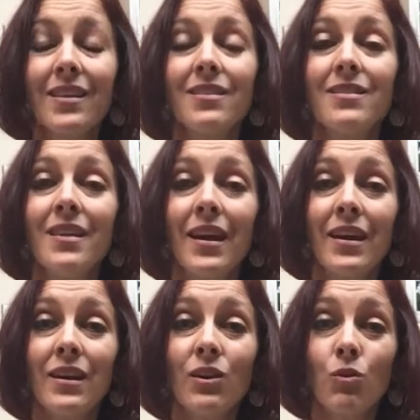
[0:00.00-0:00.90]

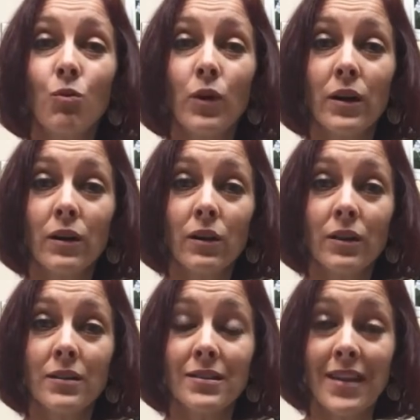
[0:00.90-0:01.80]
they
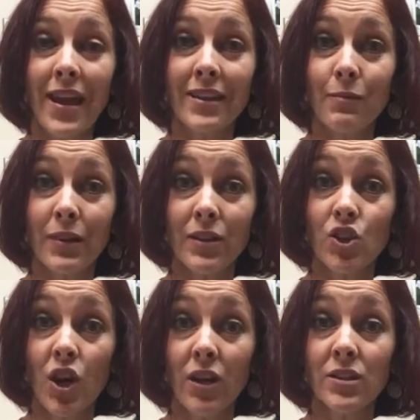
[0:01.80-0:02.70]
will stand a better
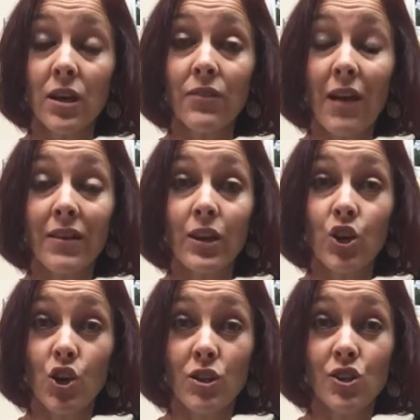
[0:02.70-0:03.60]
chance of having
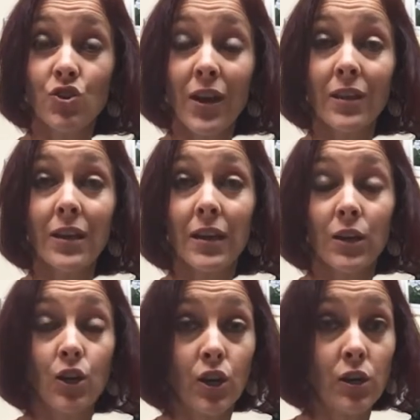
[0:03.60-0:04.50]
good strength
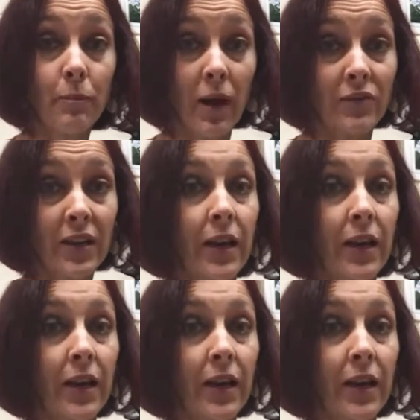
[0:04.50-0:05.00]
and good pelvic